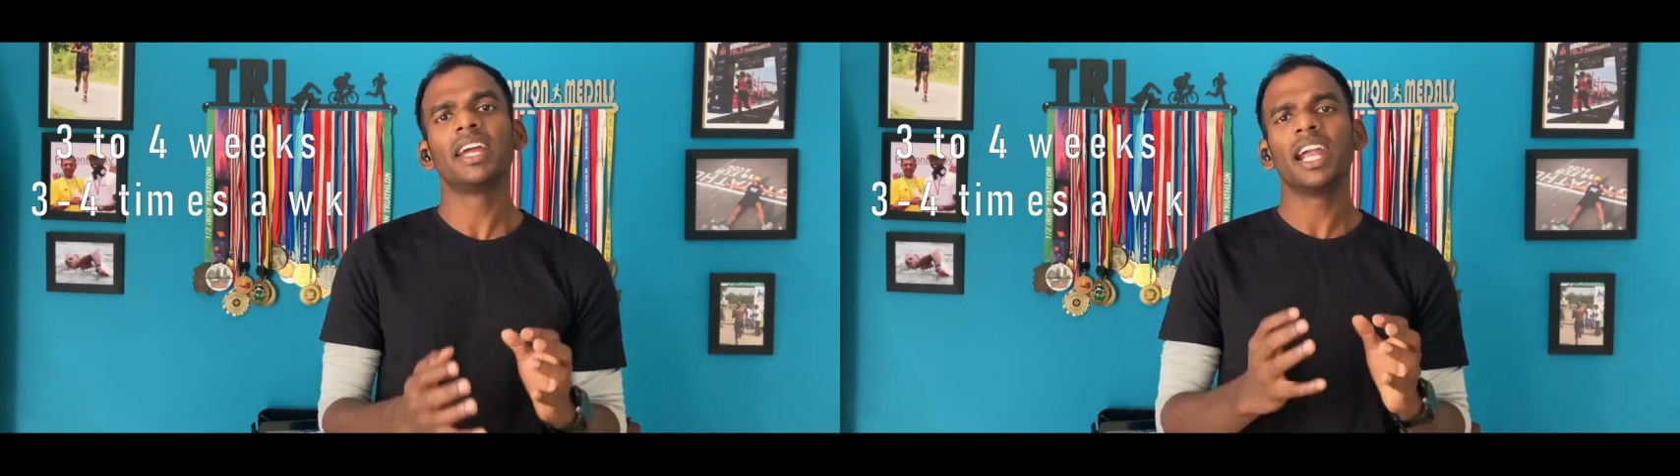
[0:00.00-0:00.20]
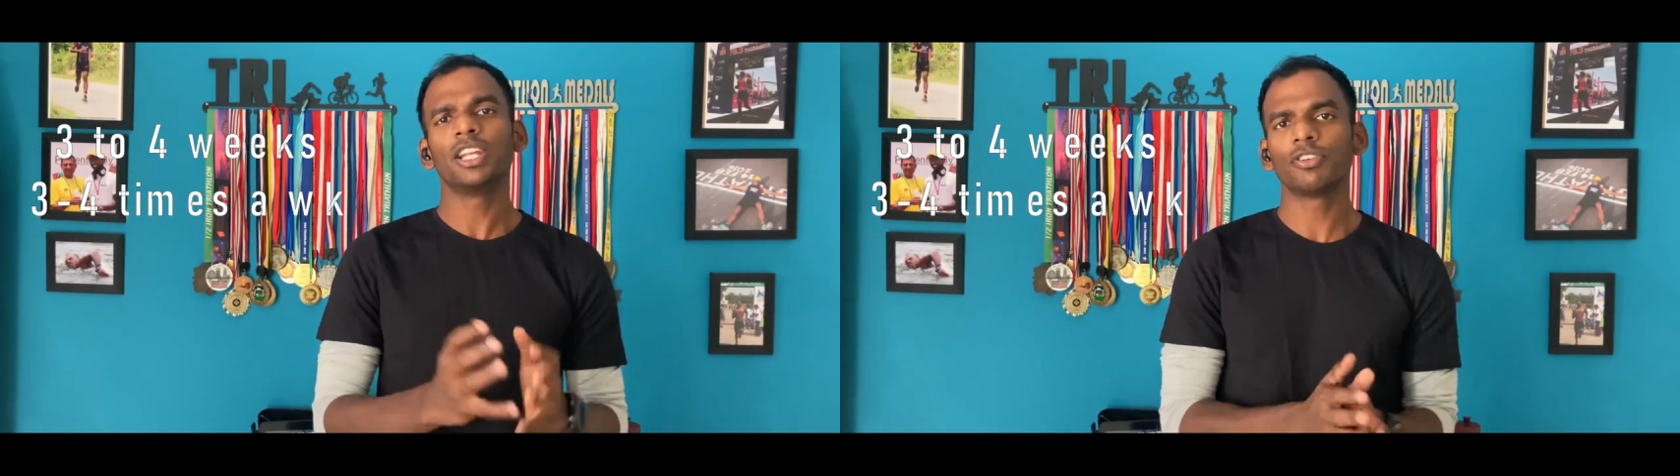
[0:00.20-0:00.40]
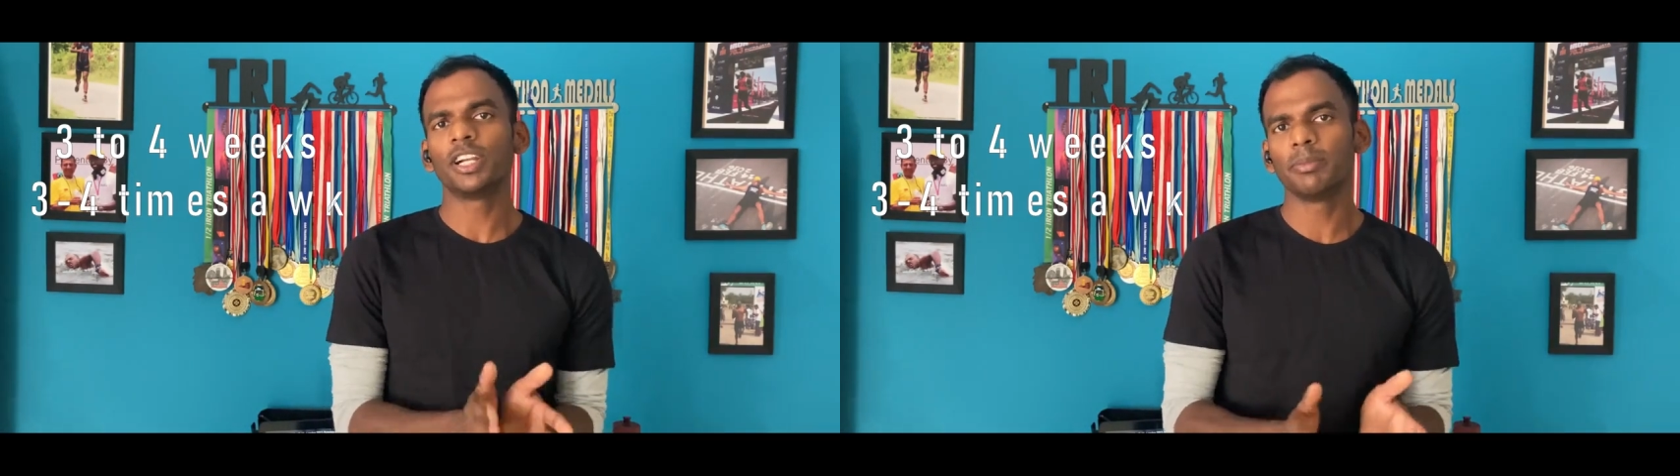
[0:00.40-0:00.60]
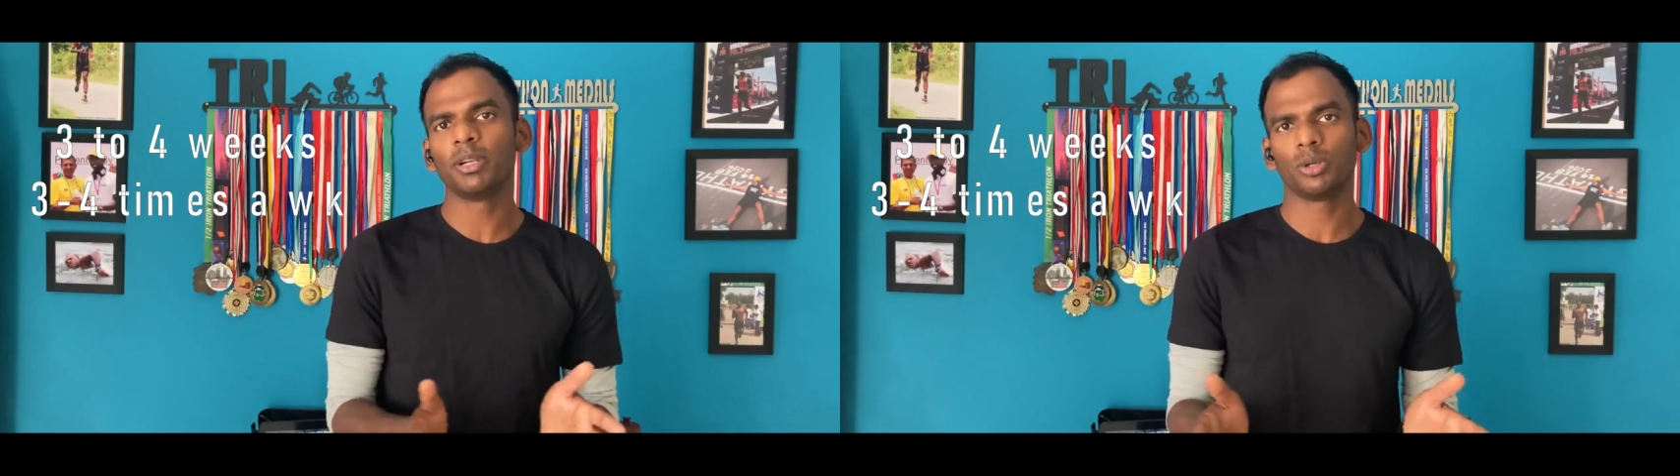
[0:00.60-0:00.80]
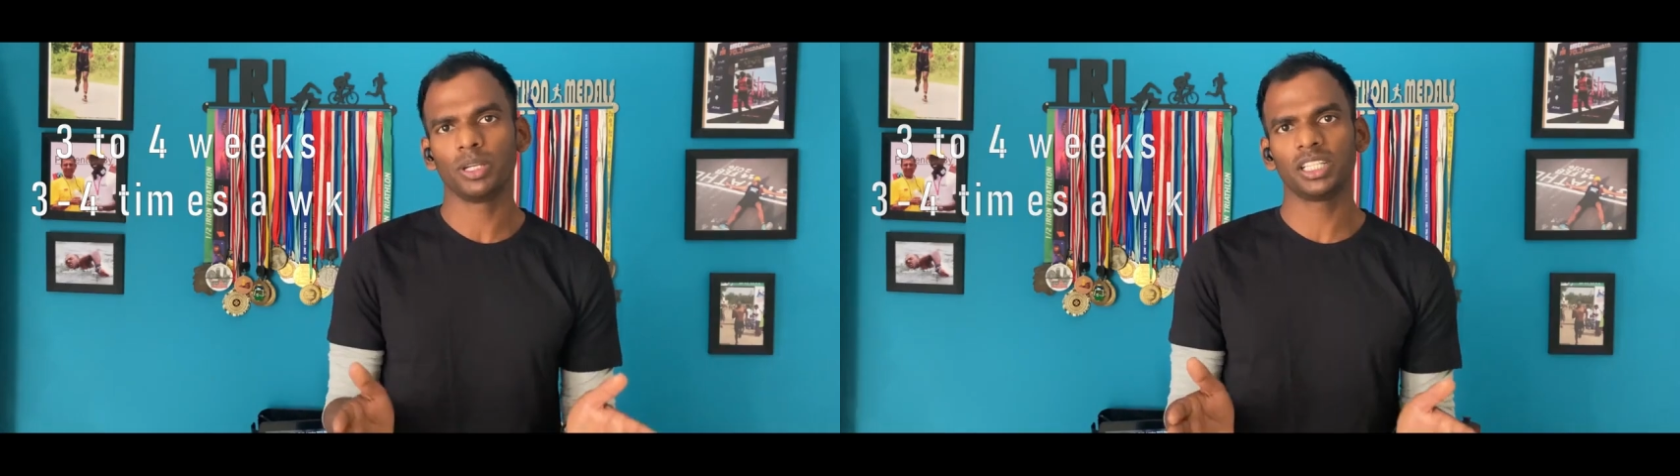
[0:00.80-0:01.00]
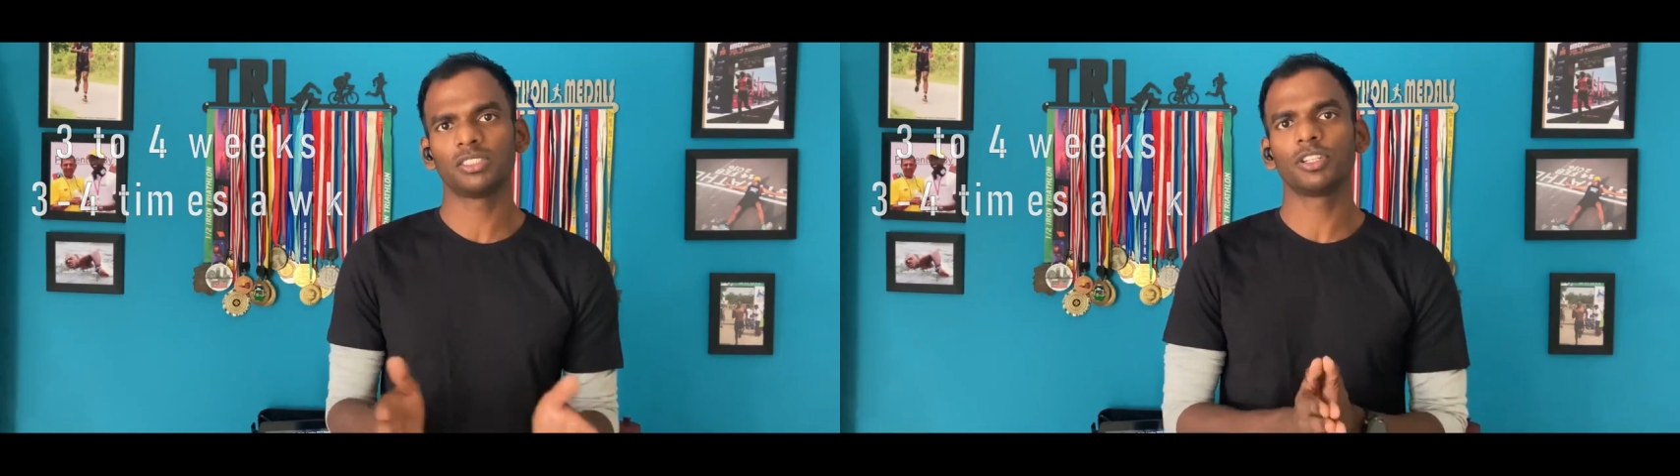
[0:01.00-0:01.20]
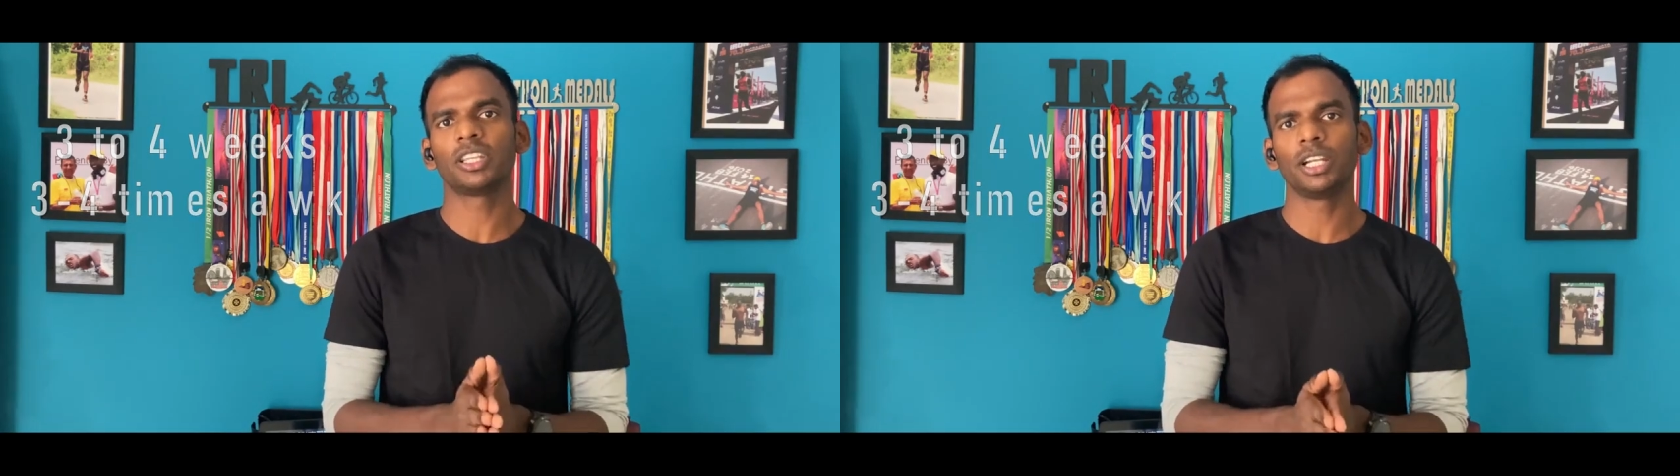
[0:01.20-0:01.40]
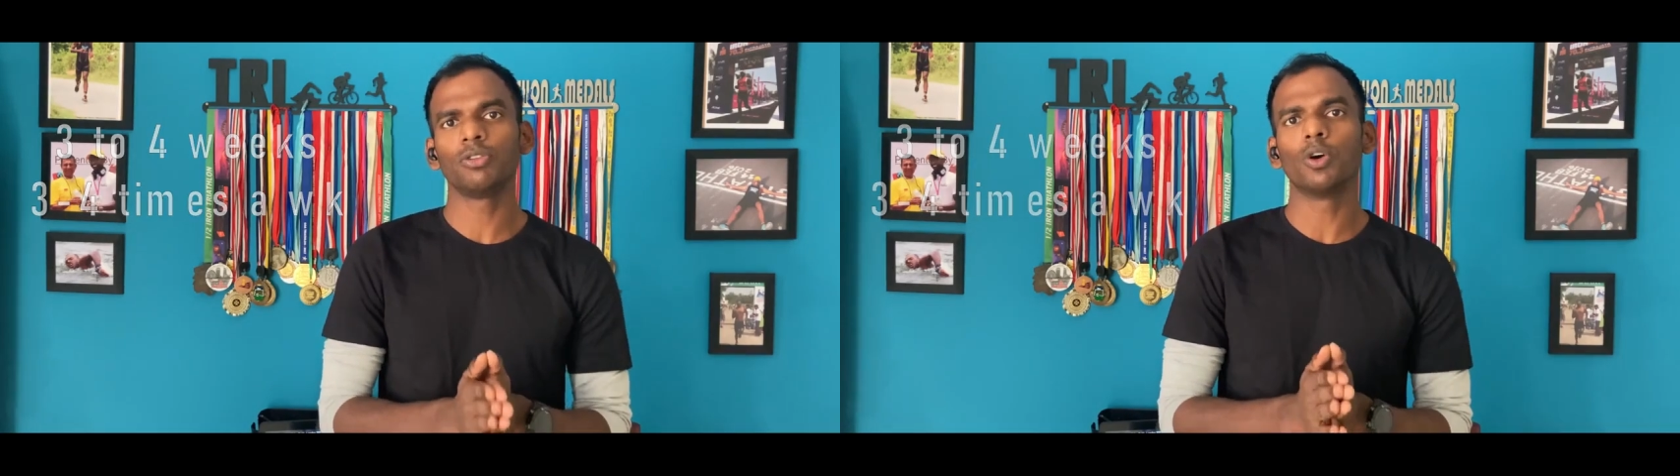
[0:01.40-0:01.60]
and you've already been doing this for
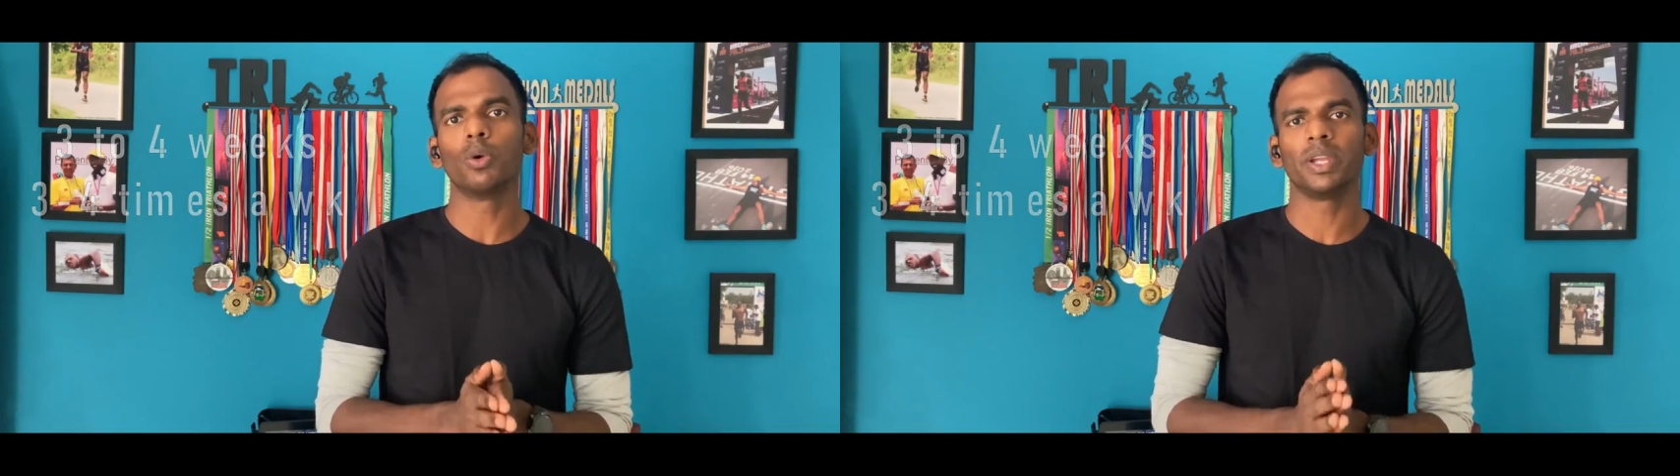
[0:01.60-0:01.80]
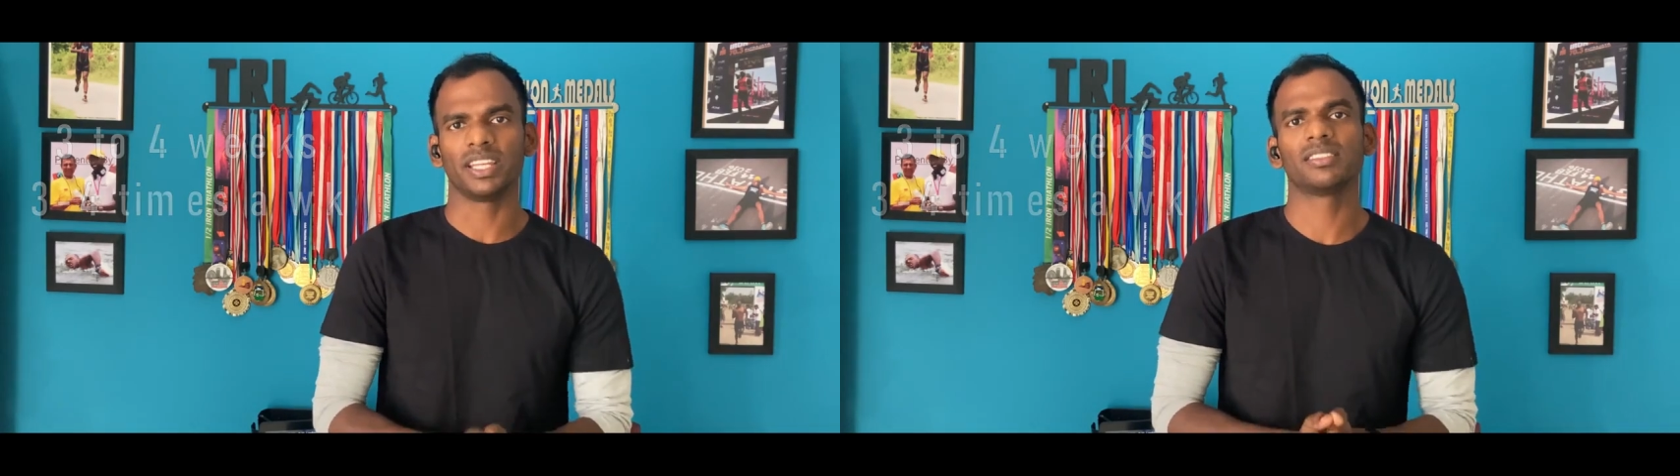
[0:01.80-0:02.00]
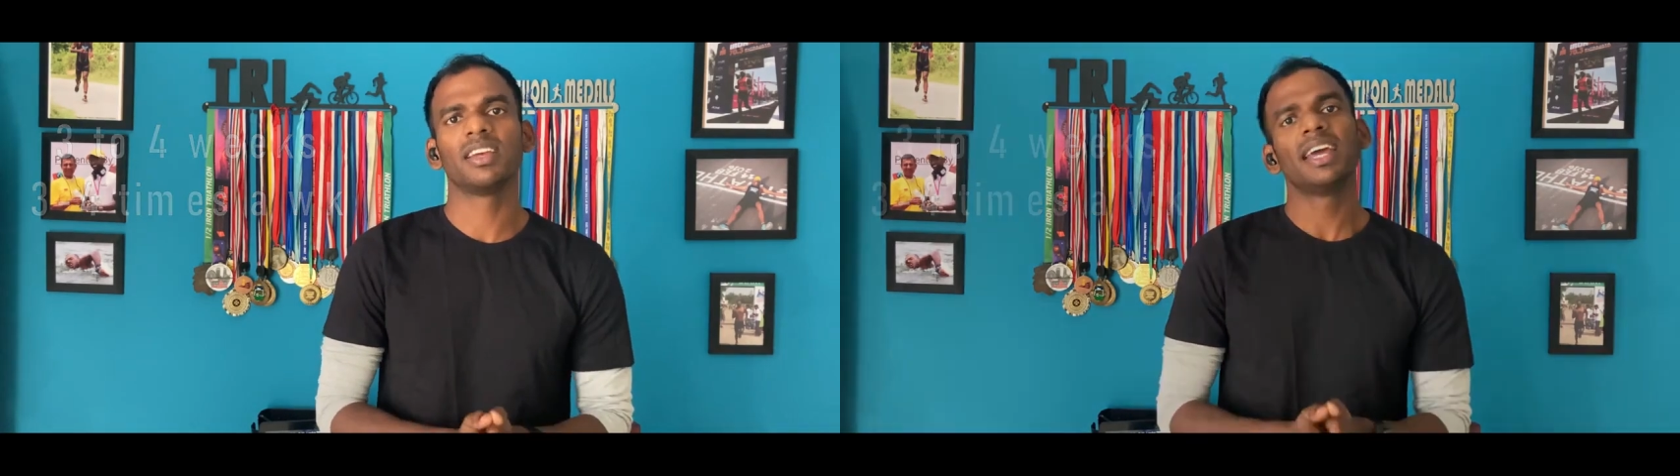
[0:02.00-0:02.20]
3 to 4 weeks.